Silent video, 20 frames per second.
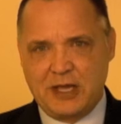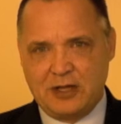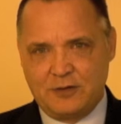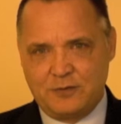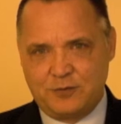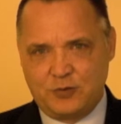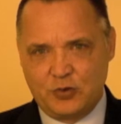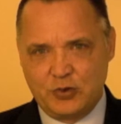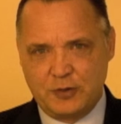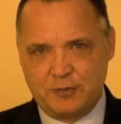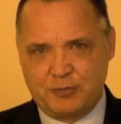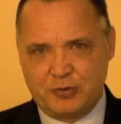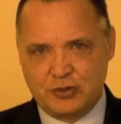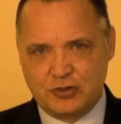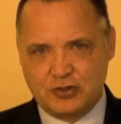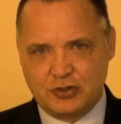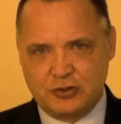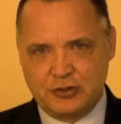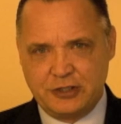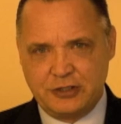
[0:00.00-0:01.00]
California
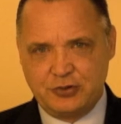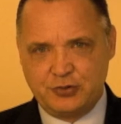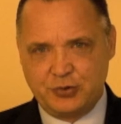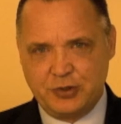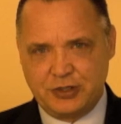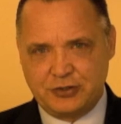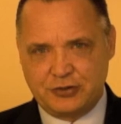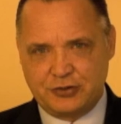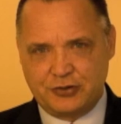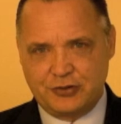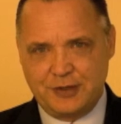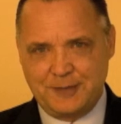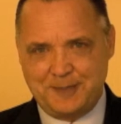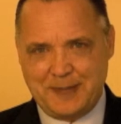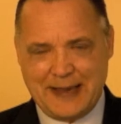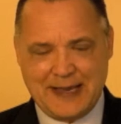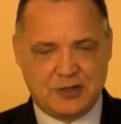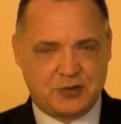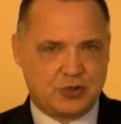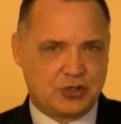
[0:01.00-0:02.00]
personal injury attorney
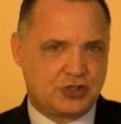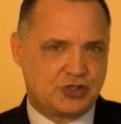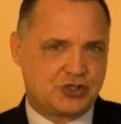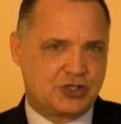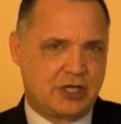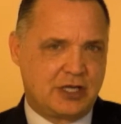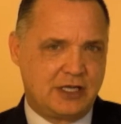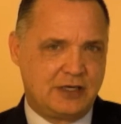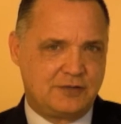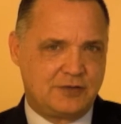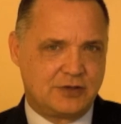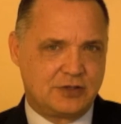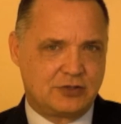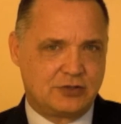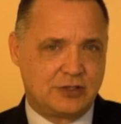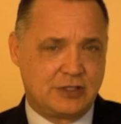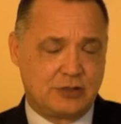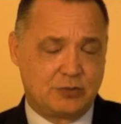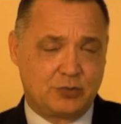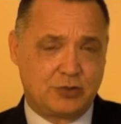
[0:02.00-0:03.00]
Patrick
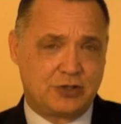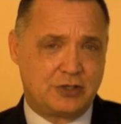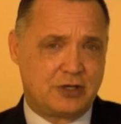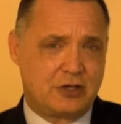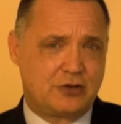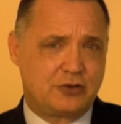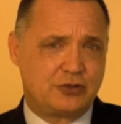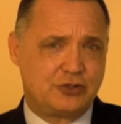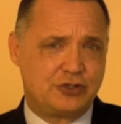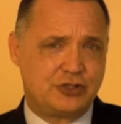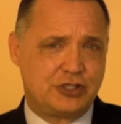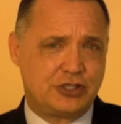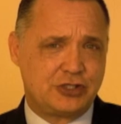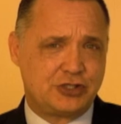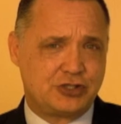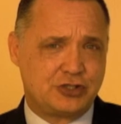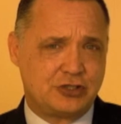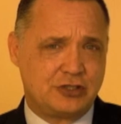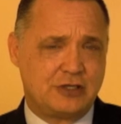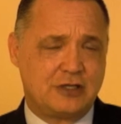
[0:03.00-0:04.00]
Steinfeld here with another
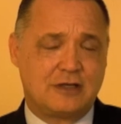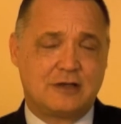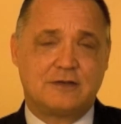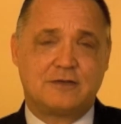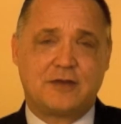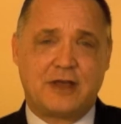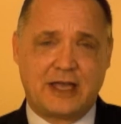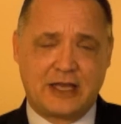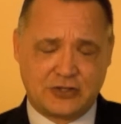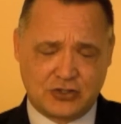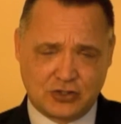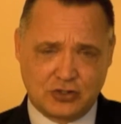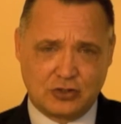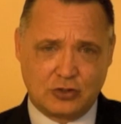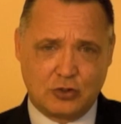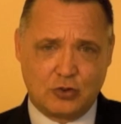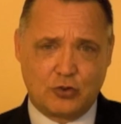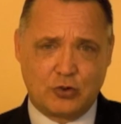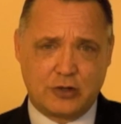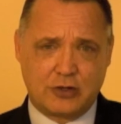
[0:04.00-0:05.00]
edition of Ask a
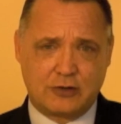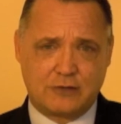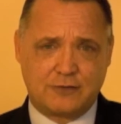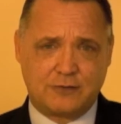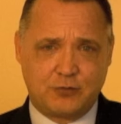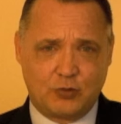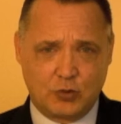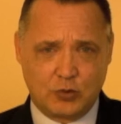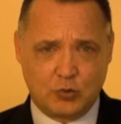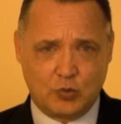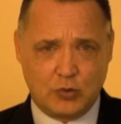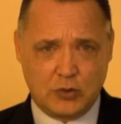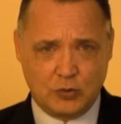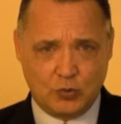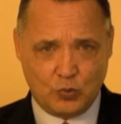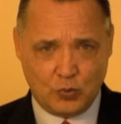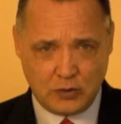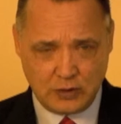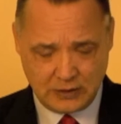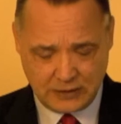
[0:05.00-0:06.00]
Lawyer
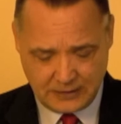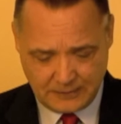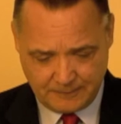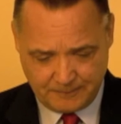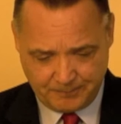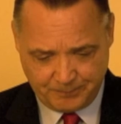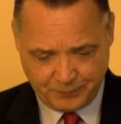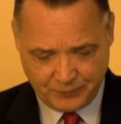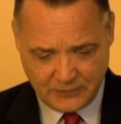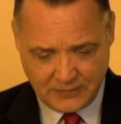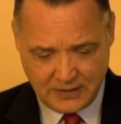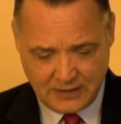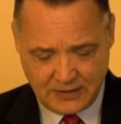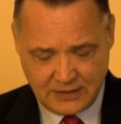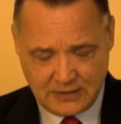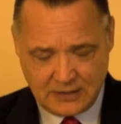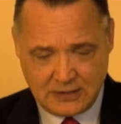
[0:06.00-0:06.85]
411.